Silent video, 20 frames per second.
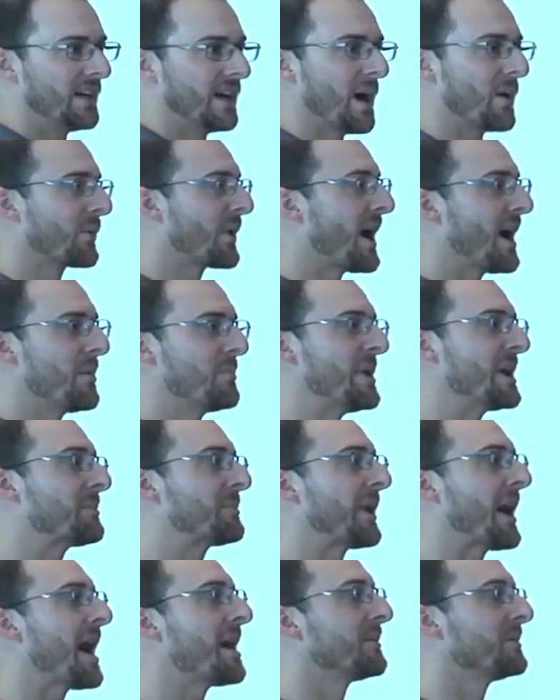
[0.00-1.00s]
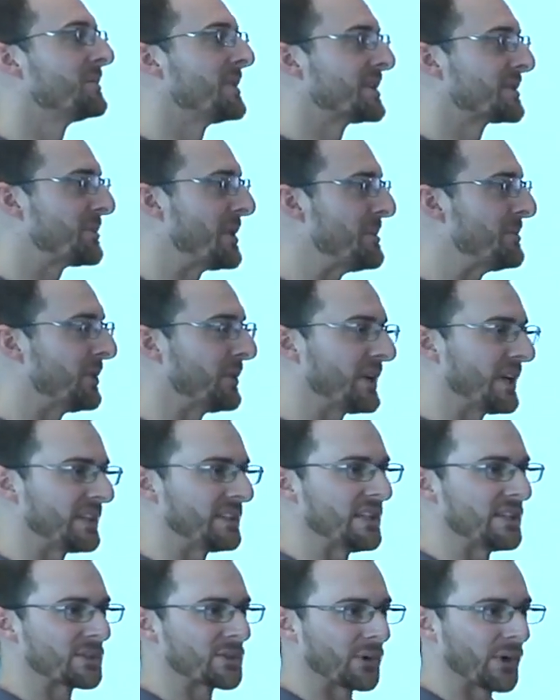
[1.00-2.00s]
A, a, big problem is people
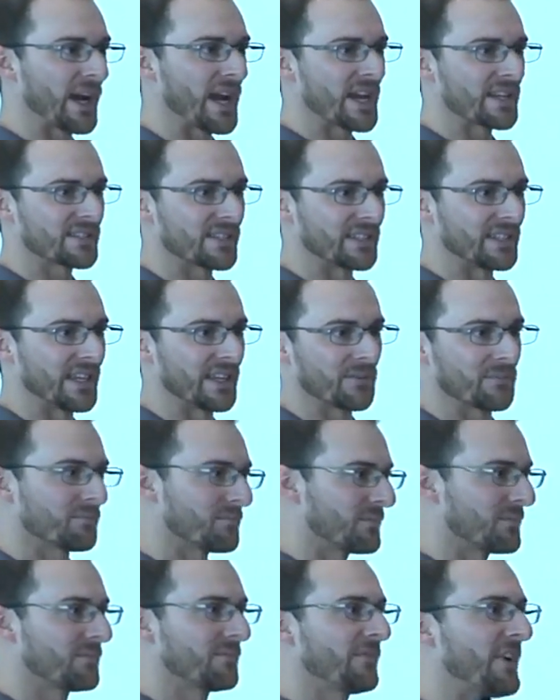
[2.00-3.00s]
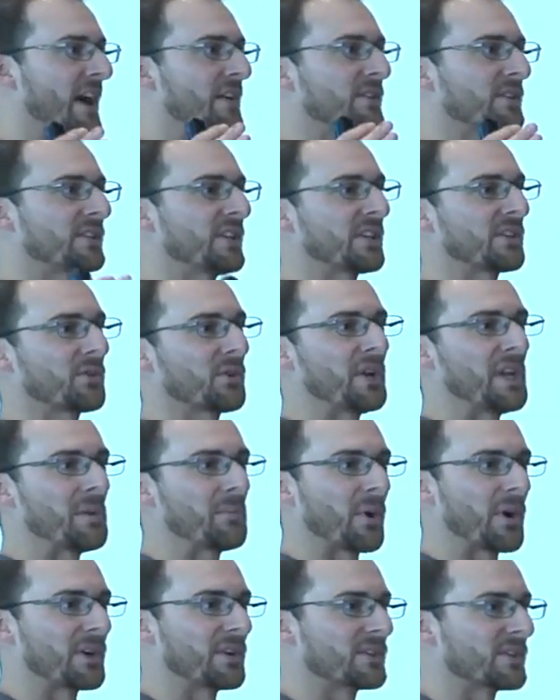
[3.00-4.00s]
get these grants and get five or six
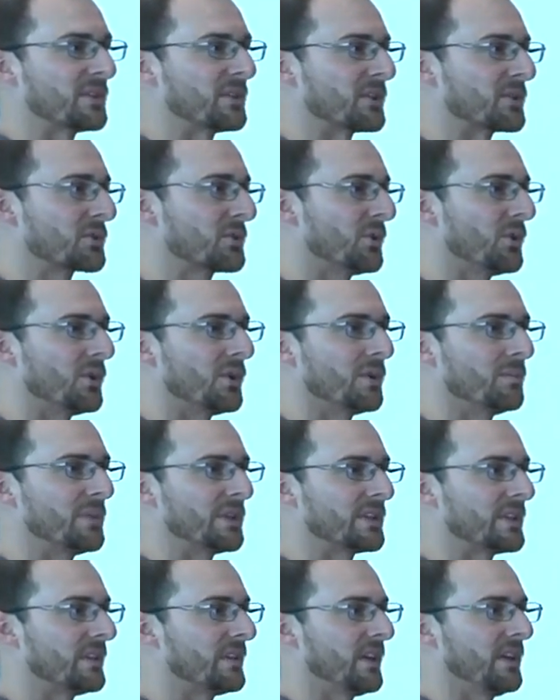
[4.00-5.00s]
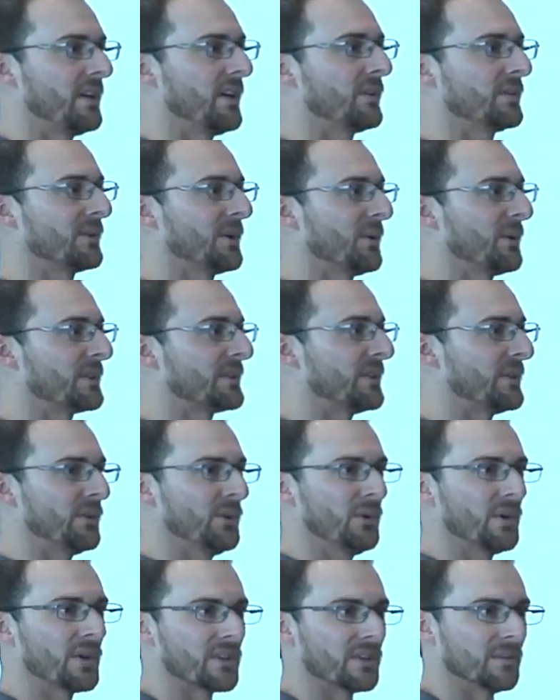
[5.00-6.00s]
3D printers in their school, but then they don't know what to
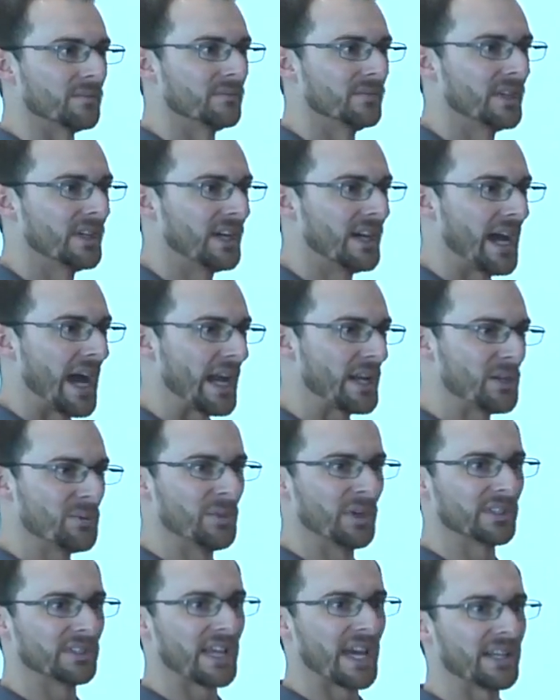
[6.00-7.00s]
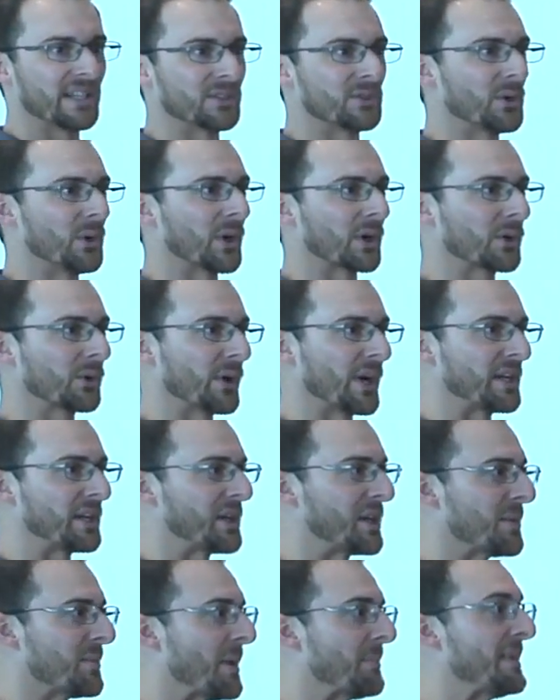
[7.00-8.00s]
do with them. How do you build that into a
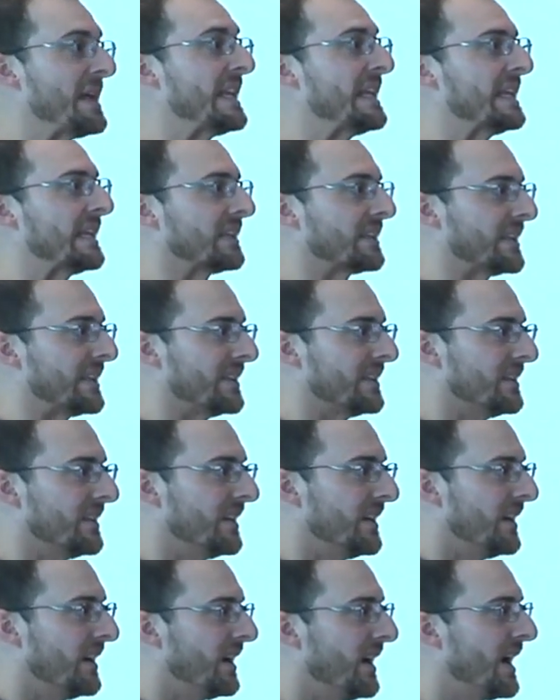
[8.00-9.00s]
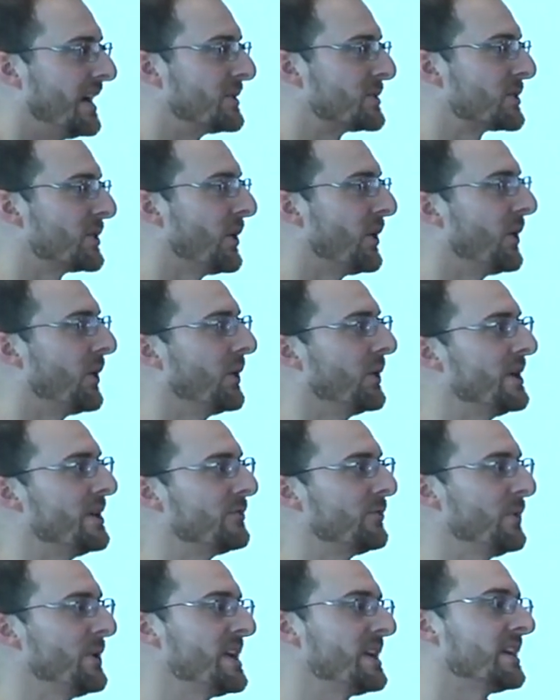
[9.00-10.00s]
curriculum immediately? And so
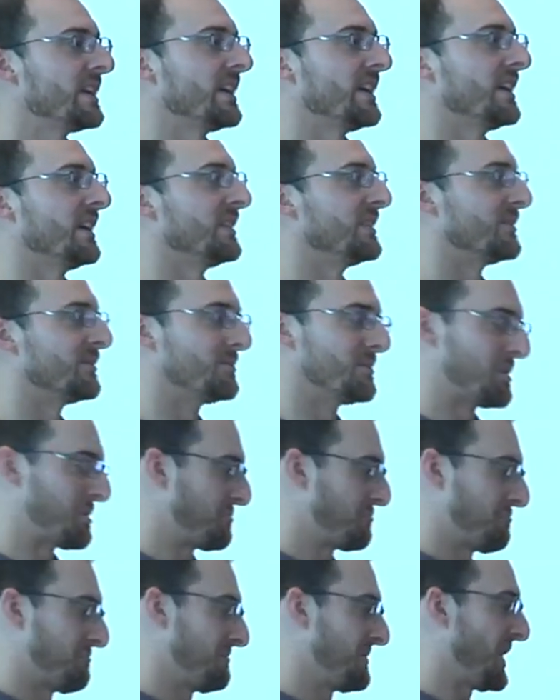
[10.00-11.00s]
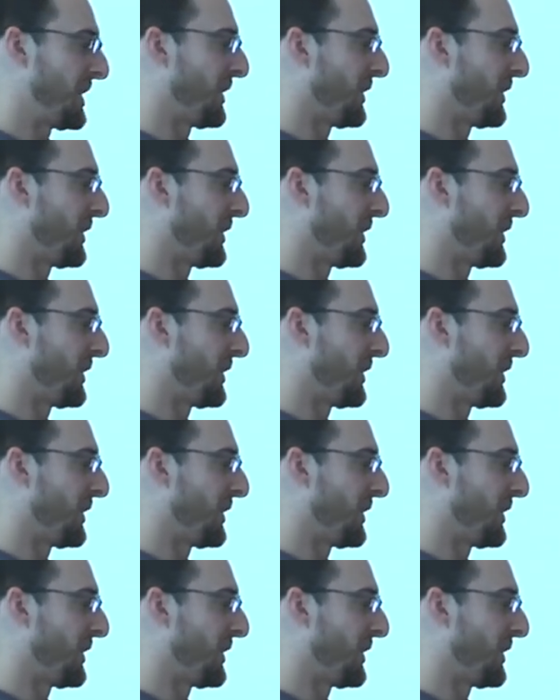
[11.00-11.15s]
if we can, you